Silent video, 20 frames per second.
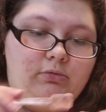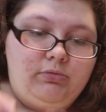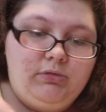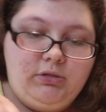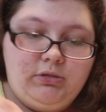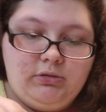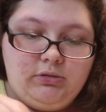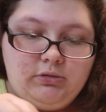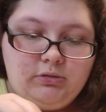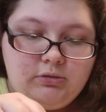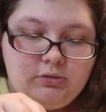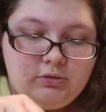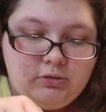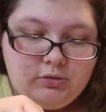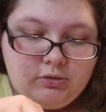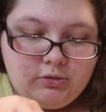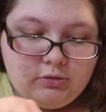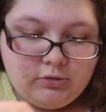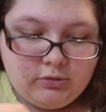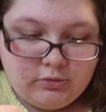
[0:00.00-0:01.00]
bit
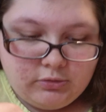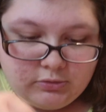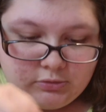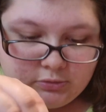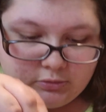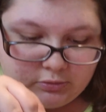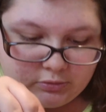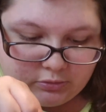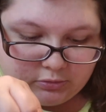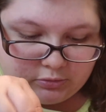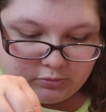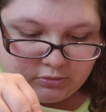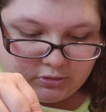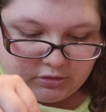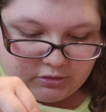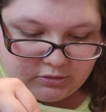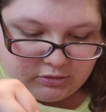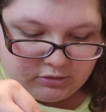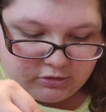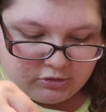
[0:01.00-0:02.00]

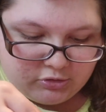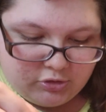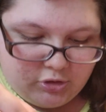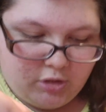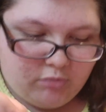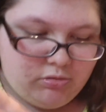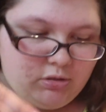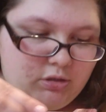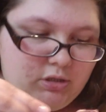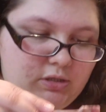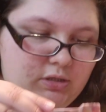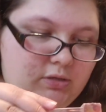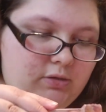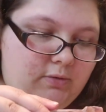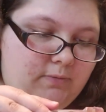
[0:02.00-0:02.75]
of strawberry.